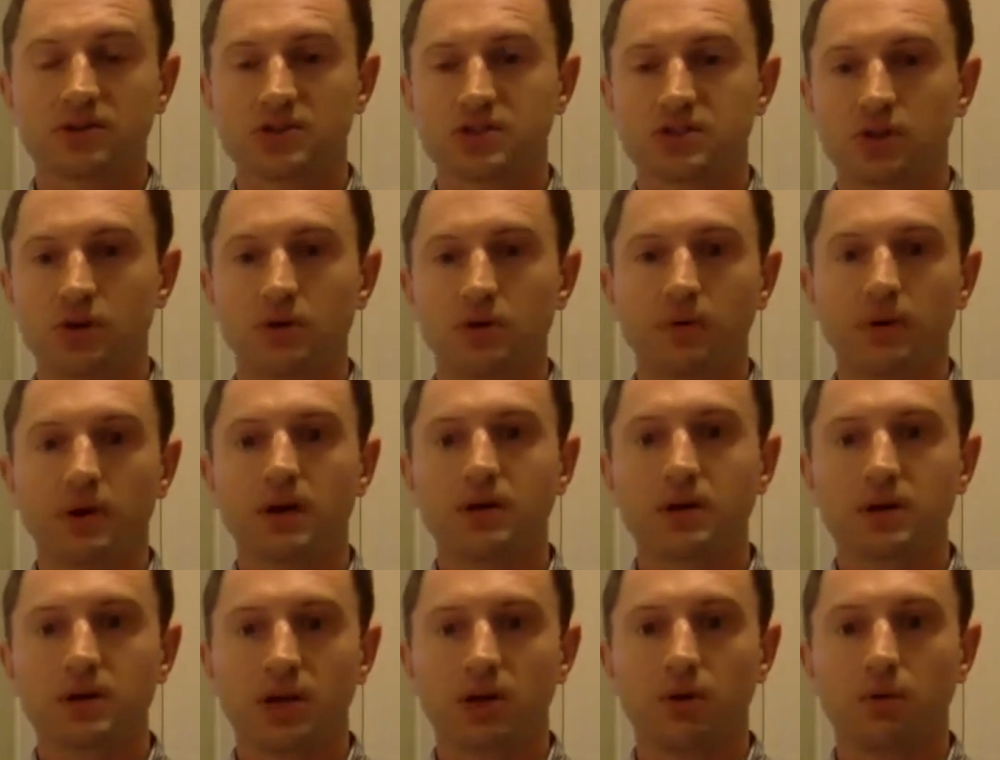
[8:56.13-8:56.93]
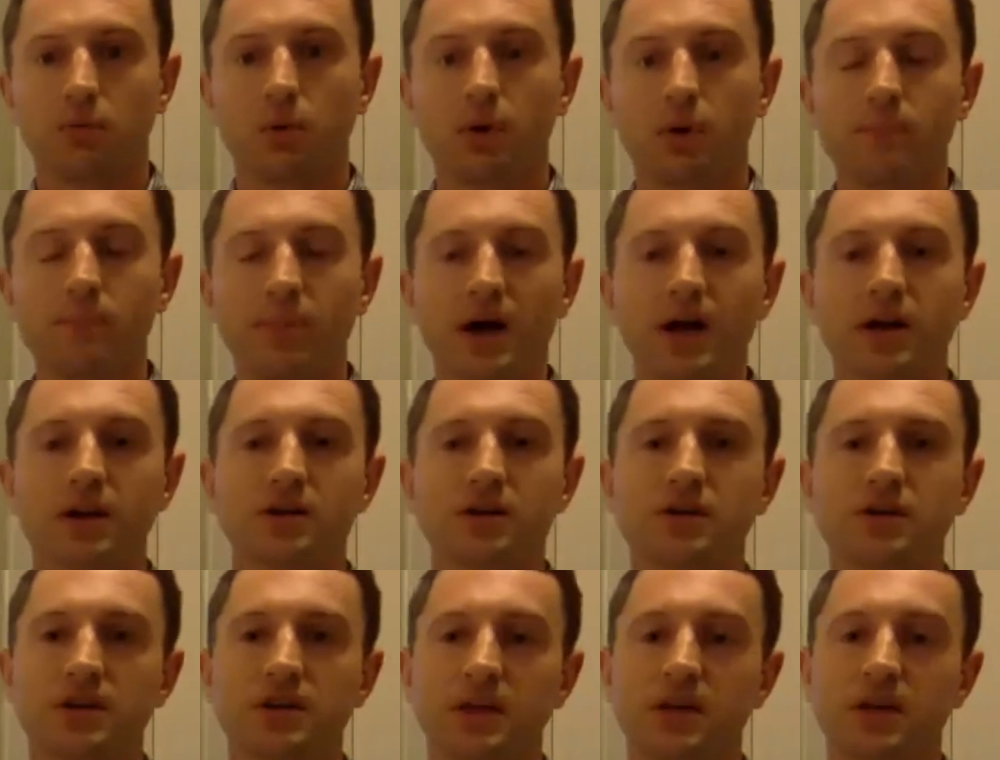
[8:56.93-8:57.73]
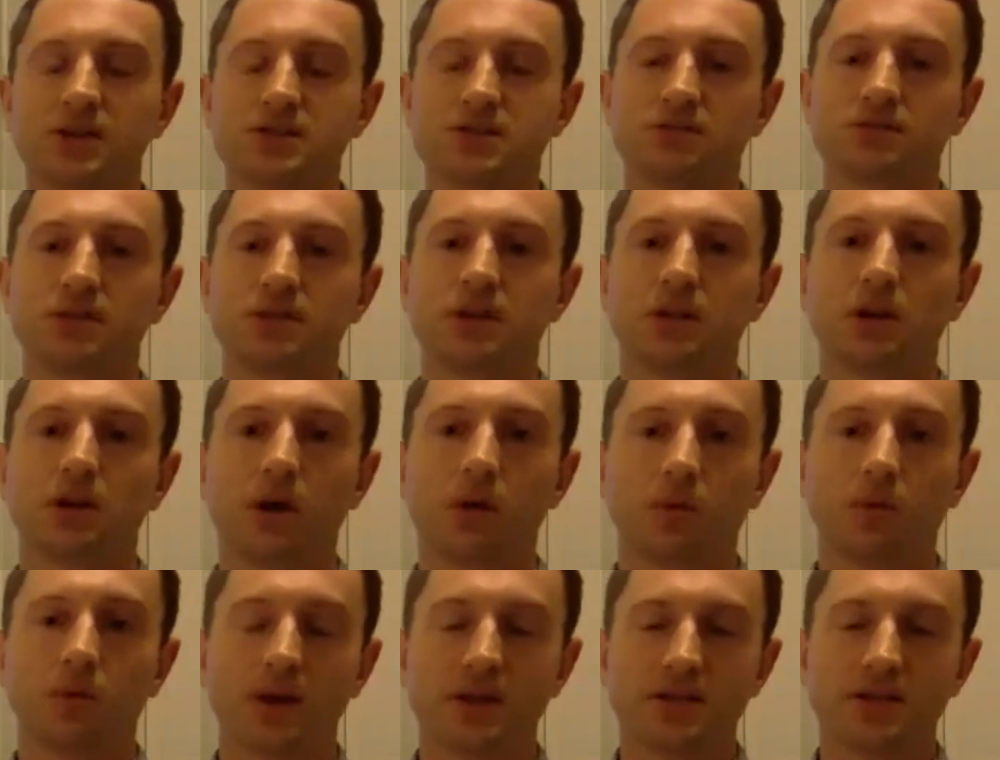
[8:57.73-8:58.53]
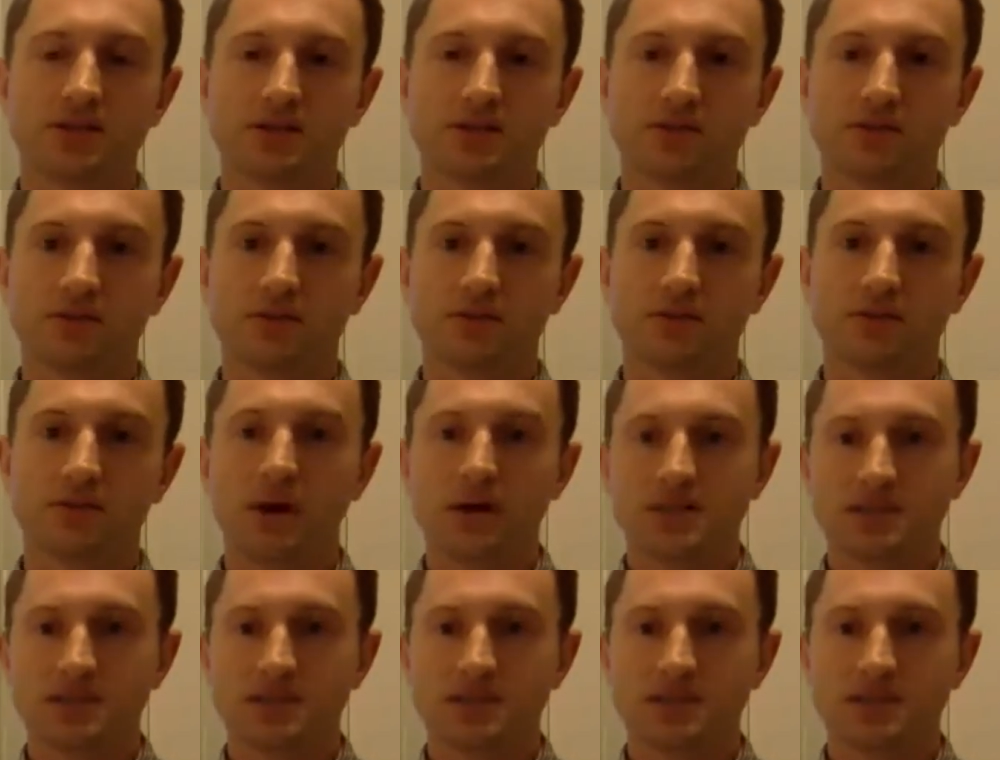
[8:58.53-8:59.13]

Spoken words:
So, one pot cooking is a really great way to